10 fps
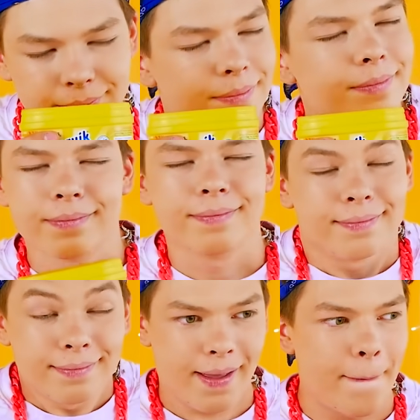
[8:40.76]

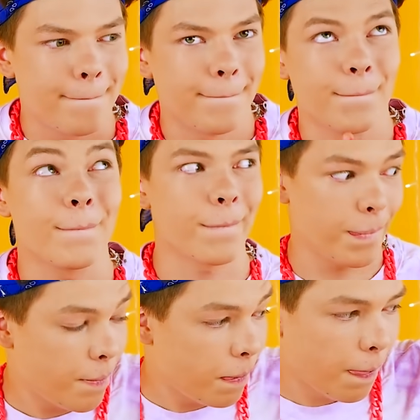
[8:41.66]
Ah, come to
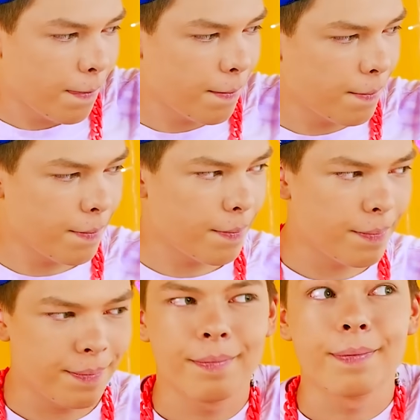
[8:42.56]
Papa.
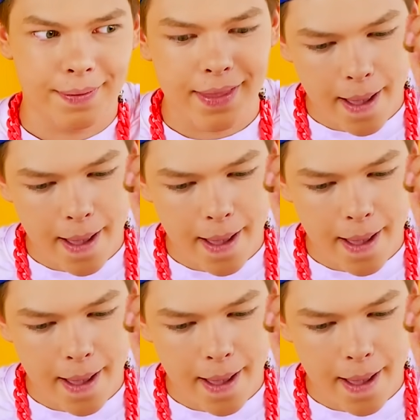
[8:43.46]
Now add